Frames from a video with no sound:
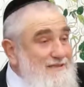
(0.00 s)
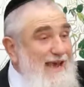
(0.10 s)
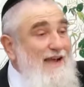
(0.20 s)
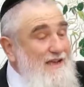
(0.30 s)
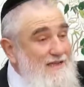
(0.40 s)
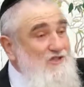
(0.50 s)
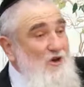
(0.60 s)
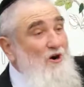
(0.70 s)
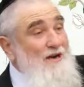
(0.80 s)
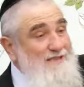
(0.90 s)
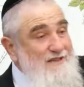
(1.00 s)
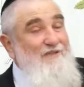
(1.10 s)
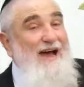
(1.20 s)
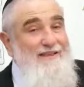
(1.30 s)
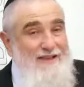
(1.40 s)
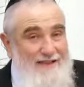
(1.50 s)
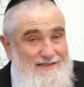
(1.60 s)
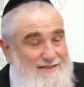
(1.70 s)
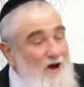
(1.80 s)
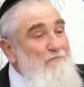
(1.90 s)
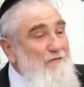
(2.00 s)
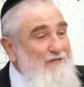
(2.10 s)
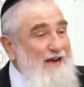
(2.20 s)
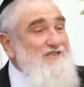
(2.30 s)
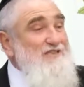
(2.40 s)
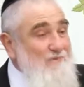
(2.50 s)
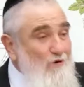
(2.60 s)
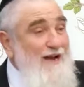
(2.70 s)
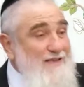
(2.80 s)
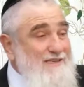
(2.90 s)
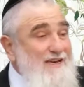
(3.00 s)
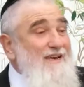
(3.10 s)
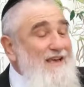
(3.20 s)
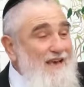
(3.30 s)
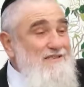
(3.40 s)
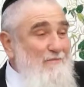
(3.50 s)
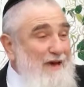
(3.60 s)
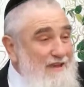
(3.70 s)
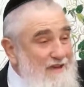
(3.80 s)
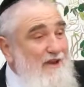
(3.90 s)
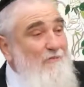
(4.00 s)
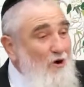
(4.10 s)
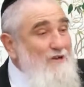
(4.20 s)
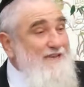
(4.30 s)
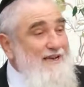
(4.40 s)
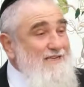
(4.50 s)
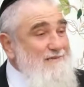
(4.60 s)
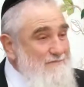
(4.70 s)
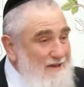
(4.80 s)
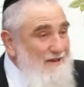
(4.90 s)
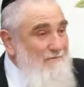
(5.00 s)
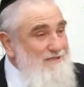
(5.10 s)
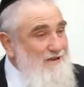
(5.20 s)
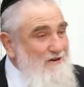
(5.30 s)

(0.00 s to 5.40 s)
it's that chisoron, it's the fact that it's not perfection is why he's sinning. So maybe Adam also gets, gets